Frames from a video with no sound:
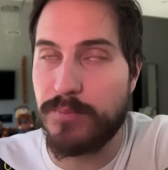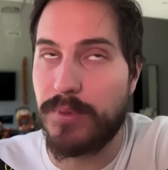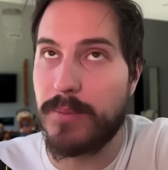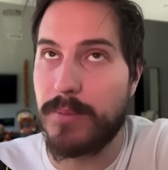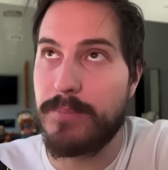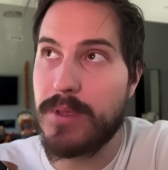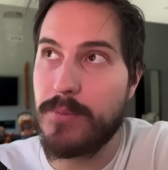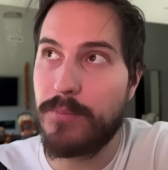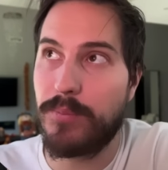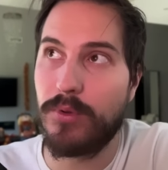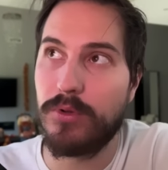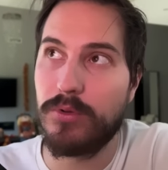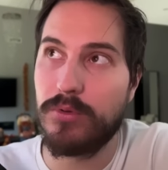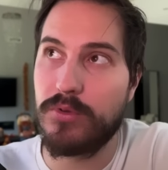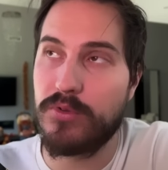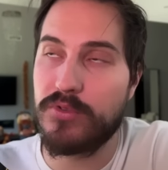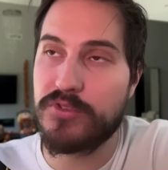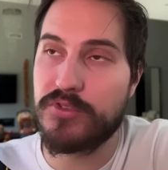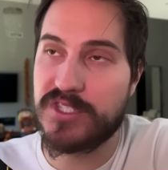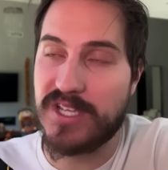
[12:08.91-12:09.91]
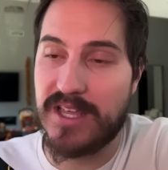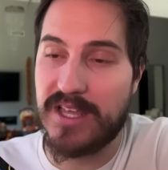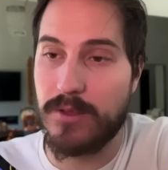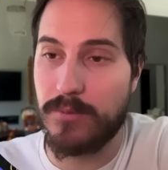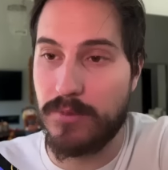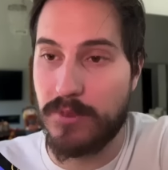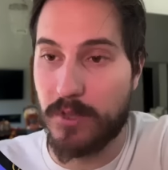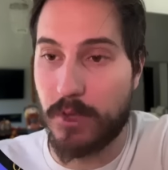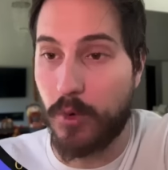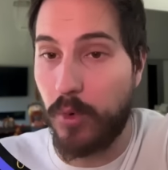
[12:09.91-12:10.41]
but people say
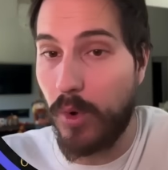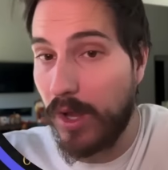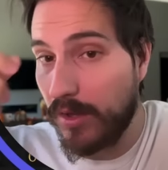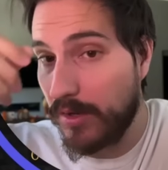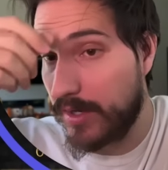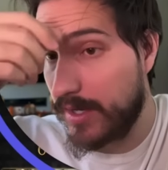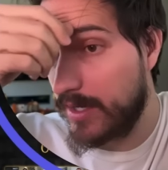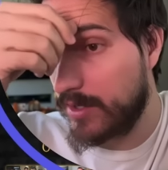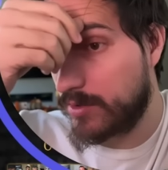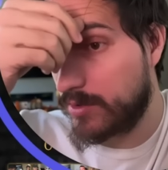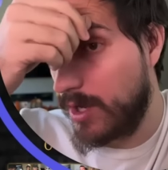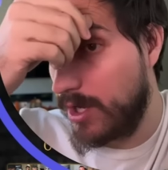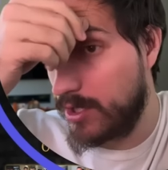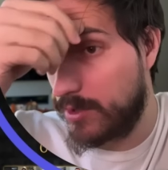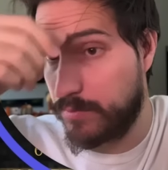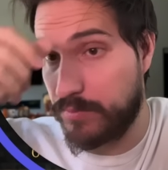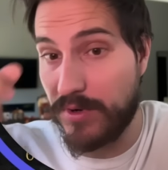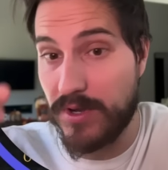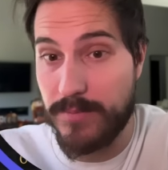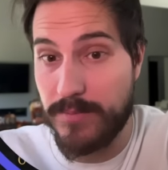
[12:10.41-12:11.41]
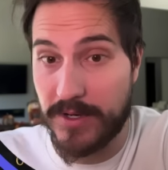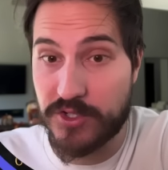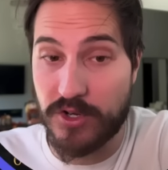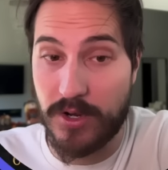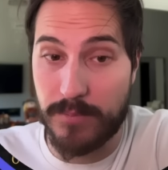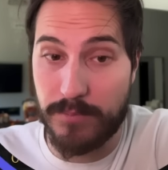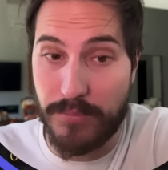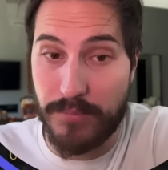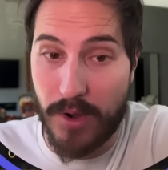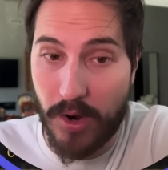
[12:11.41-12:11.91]
that the quality is pretty much
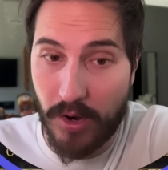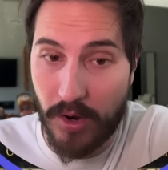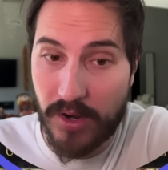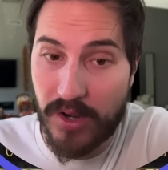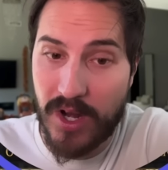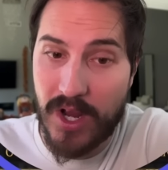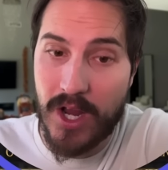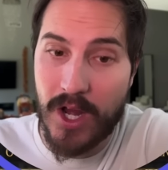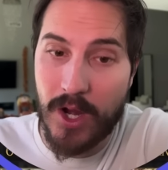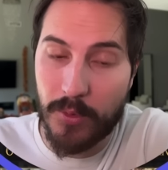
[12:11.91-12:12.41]
on par